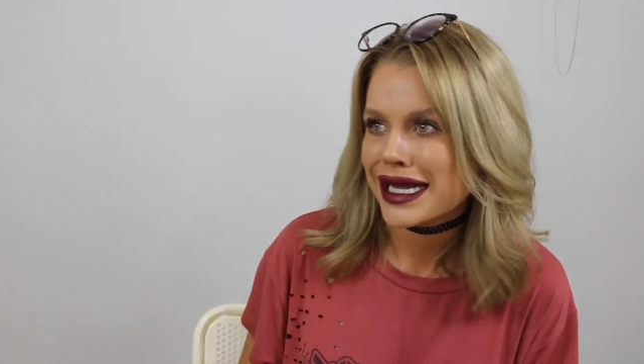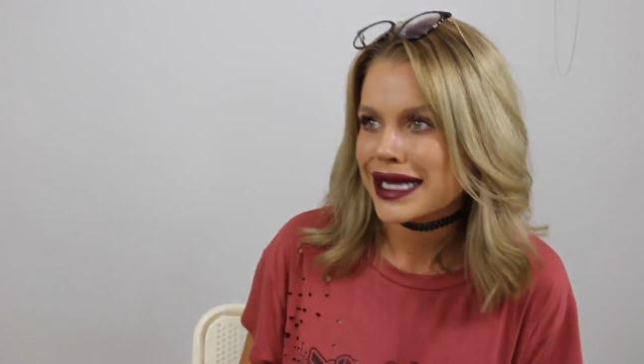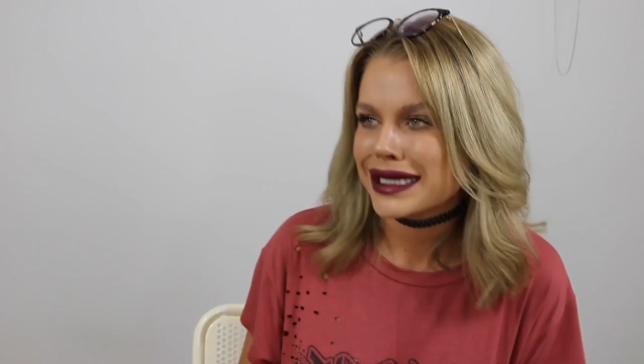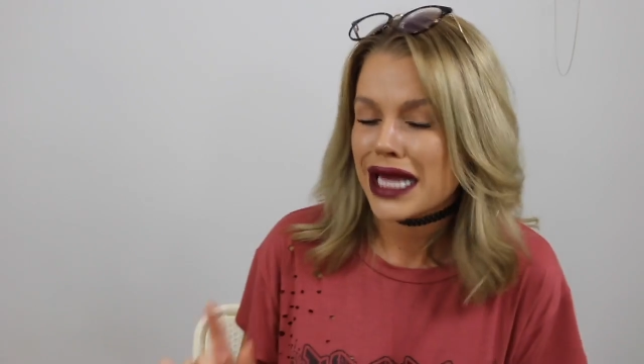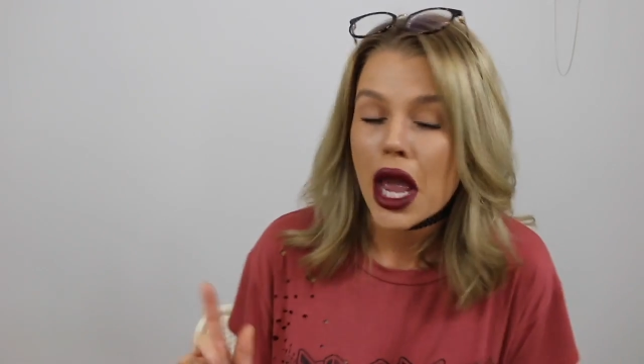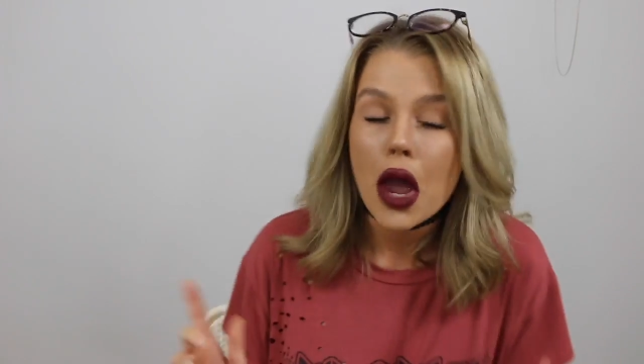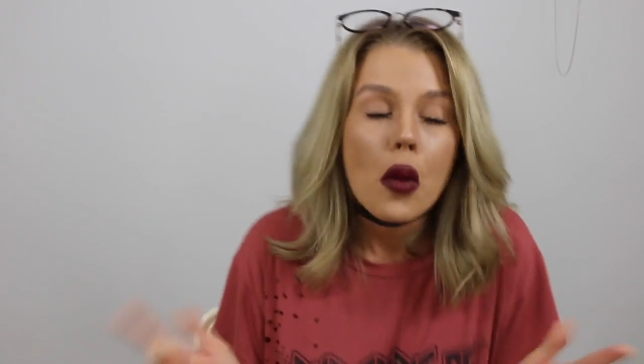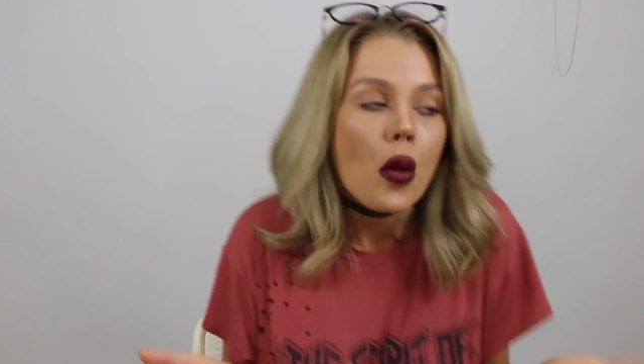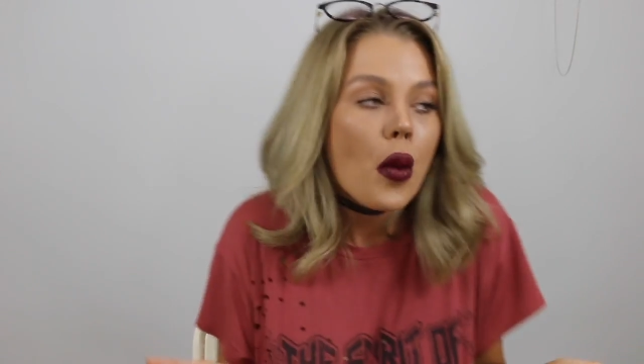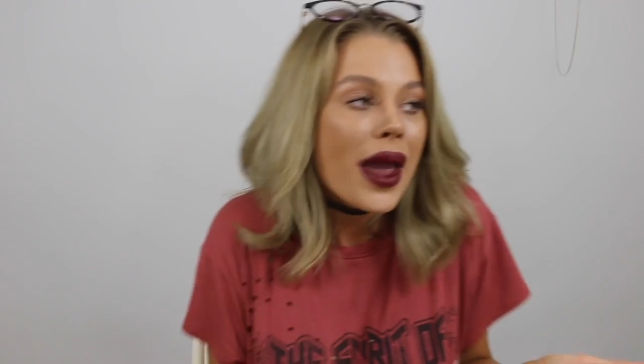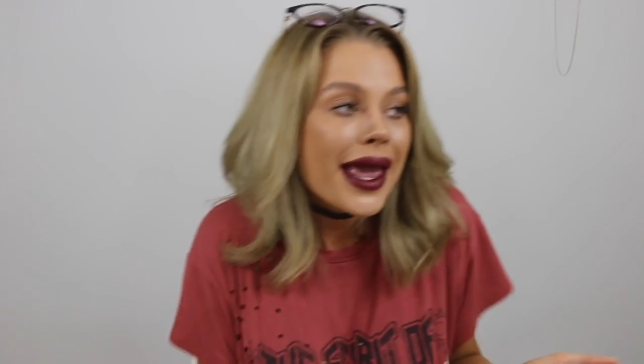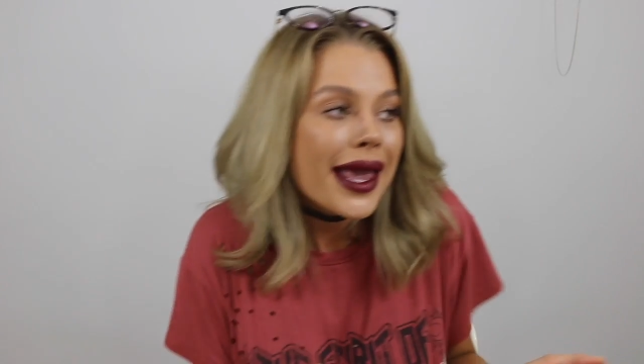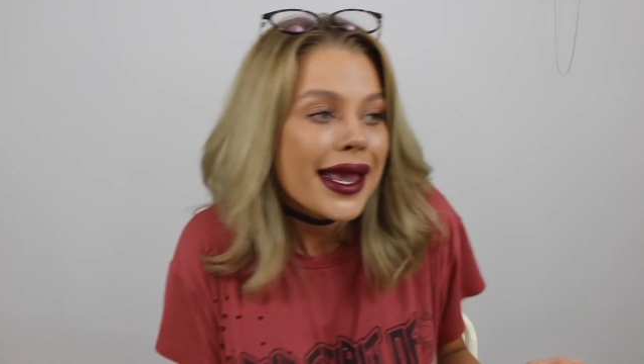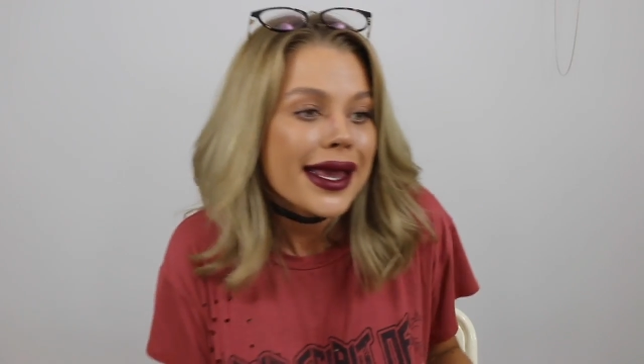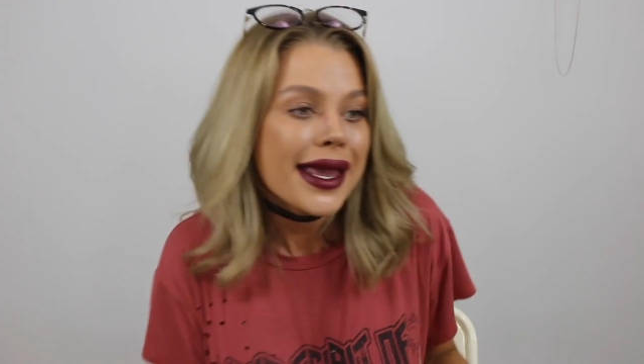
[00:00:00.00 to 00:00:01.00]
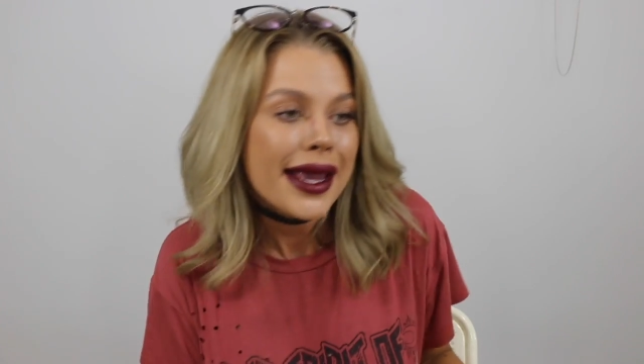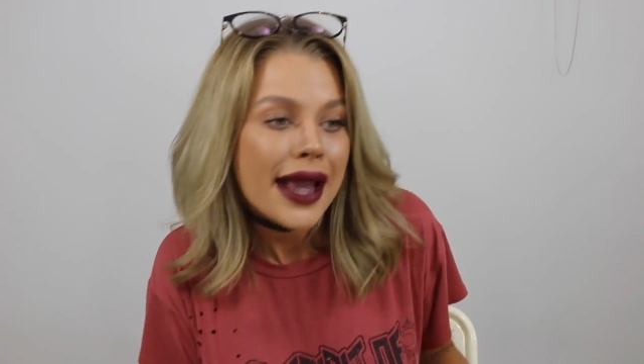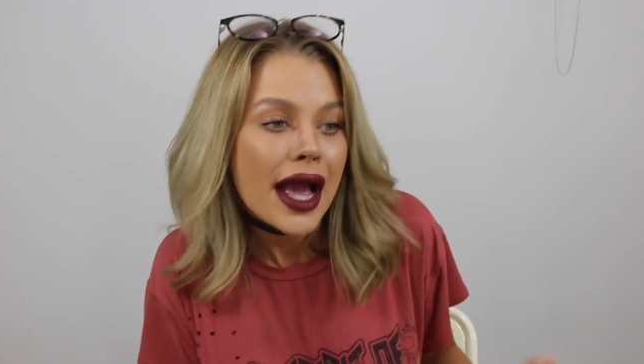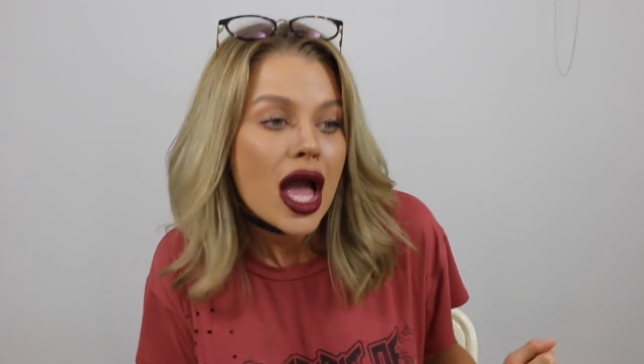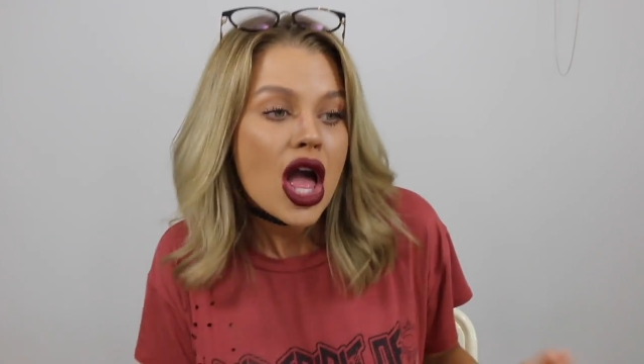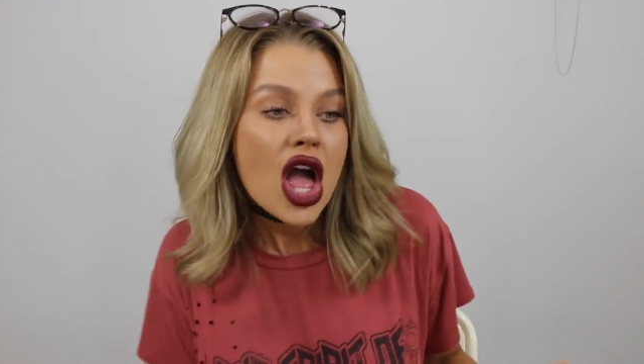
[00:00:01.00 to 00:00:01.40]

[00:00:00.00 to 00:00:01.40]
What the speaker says: I said, we